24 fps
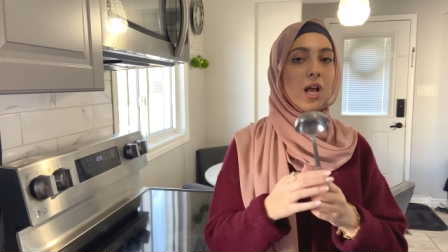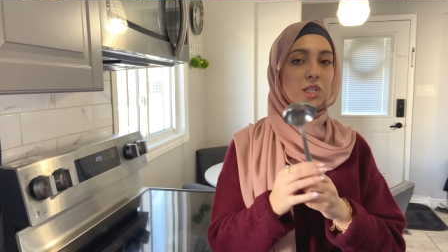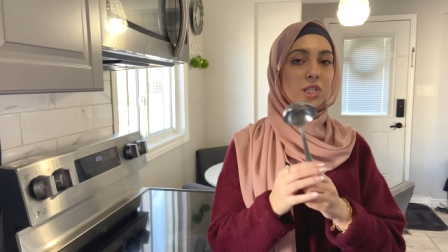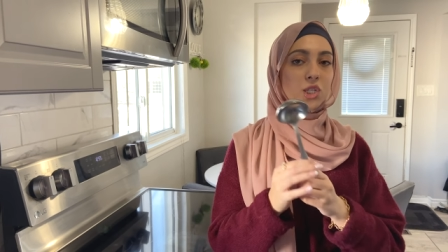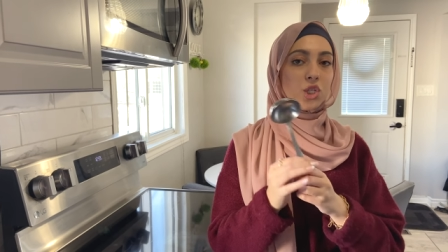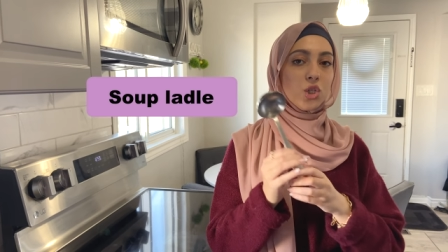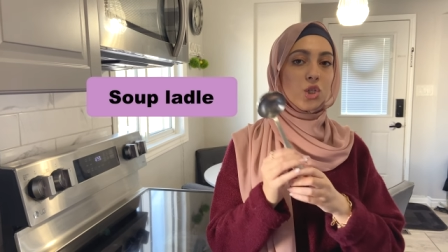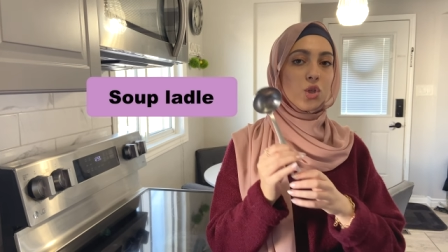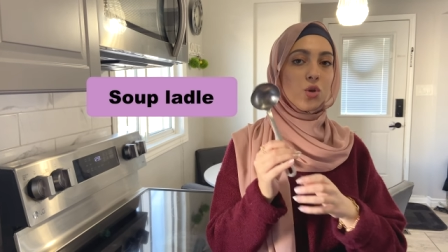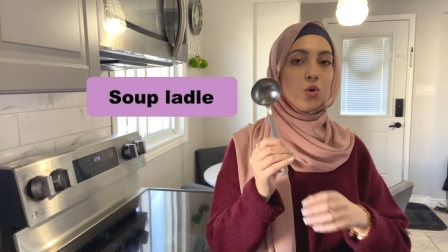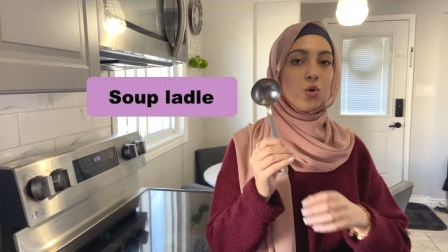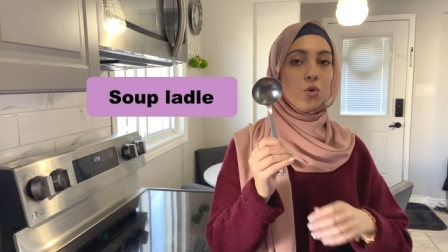
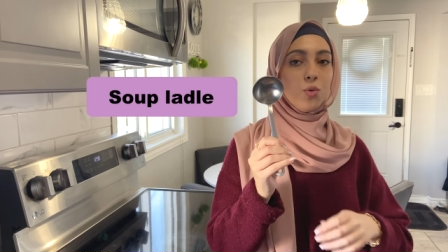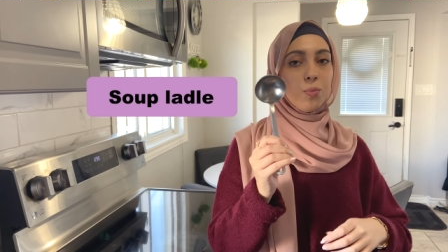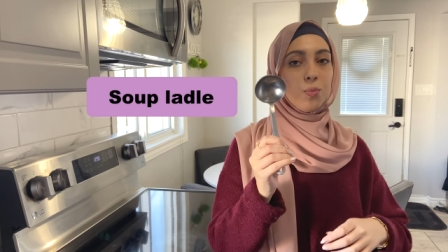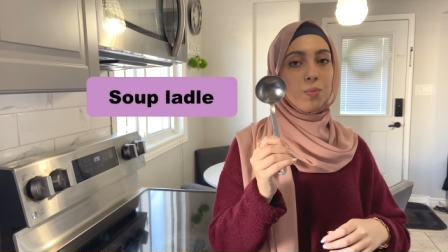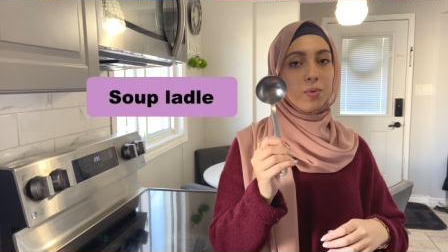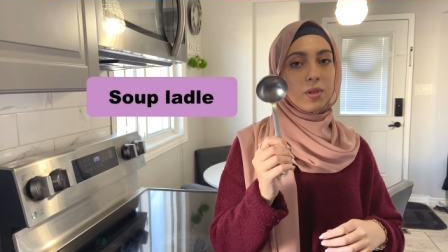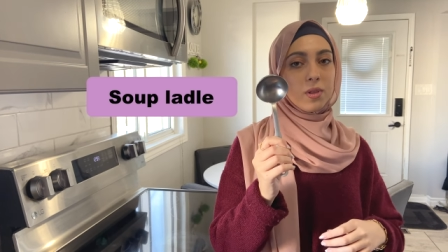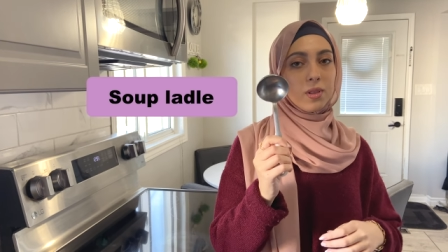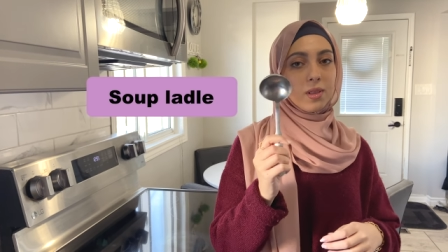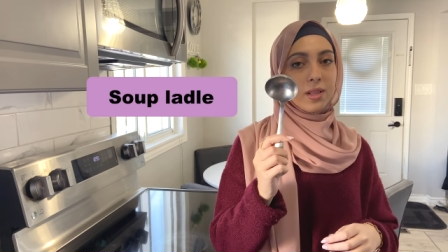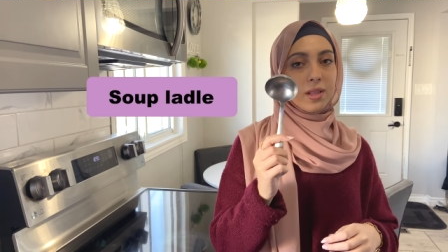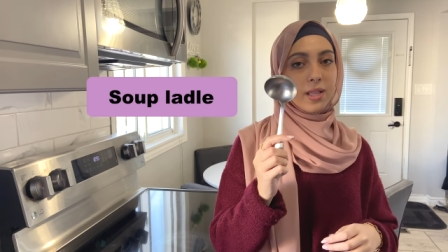soup
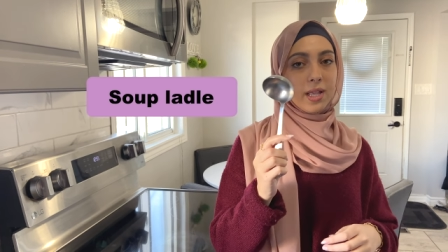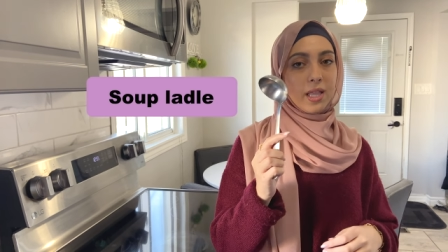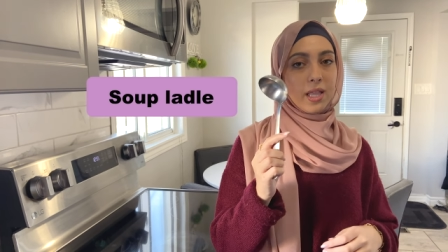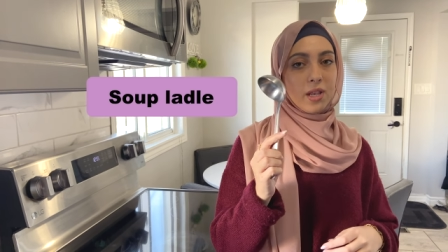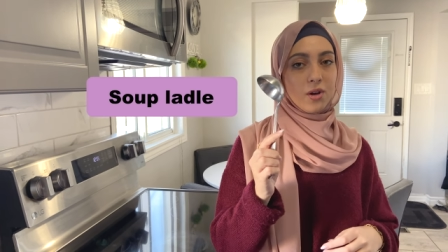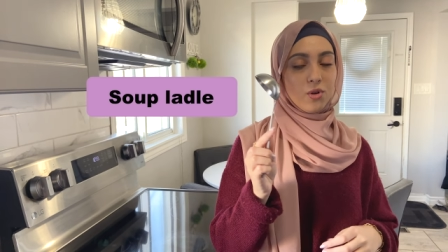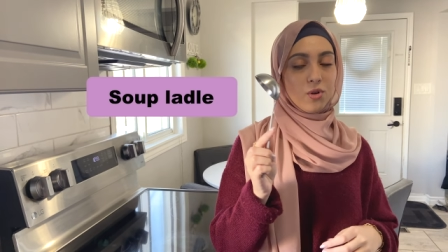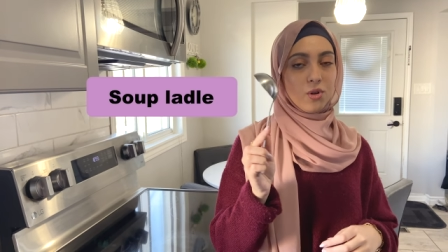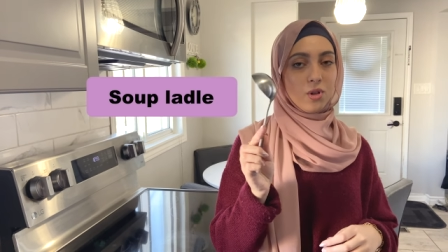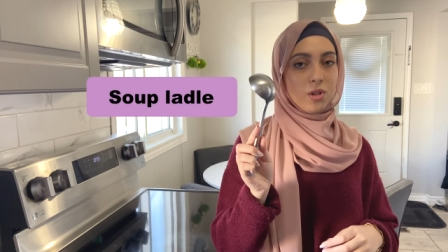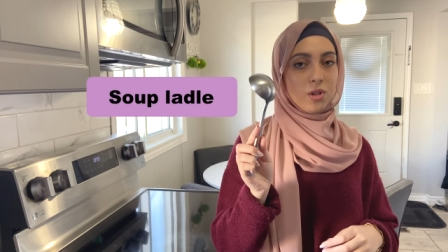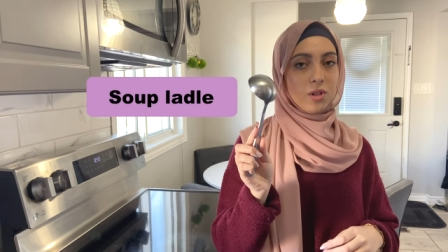
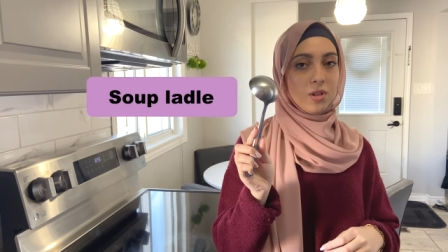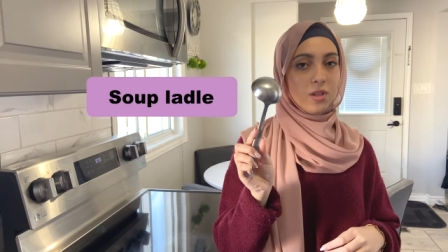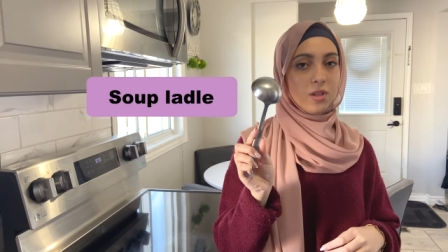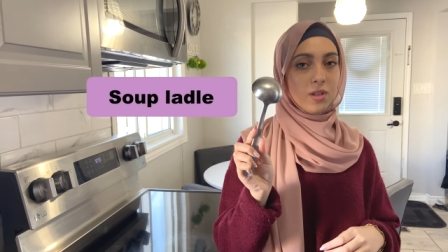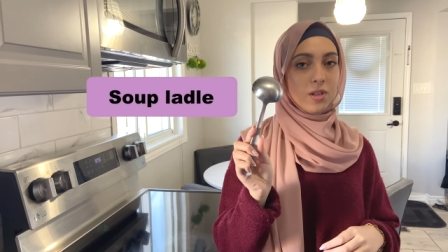ladle.